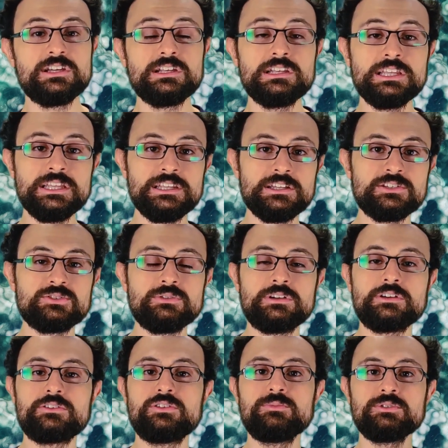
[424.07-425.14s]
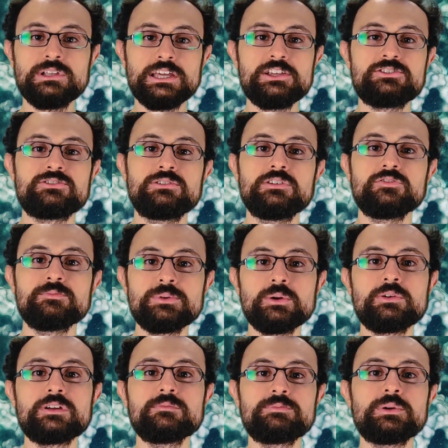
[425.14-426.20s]
leading to an accumulation of
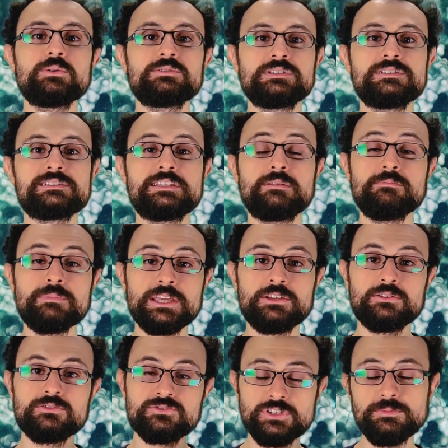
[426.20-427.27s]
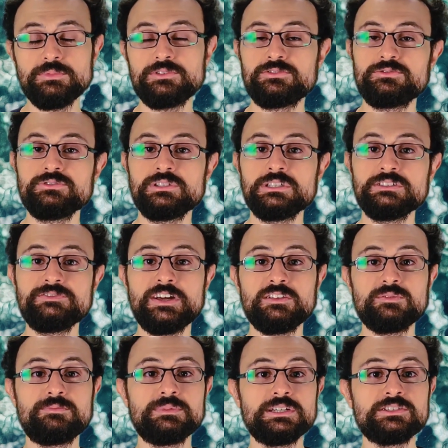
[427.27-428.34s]
broken proteins that may contribute to the
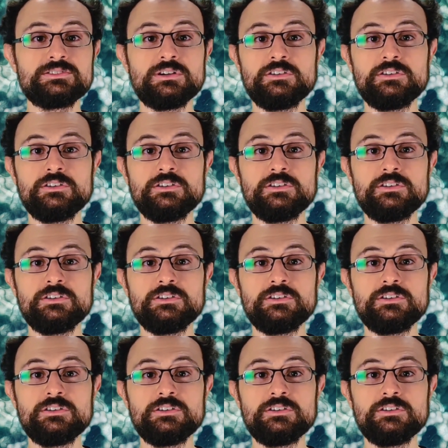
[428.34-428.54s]
development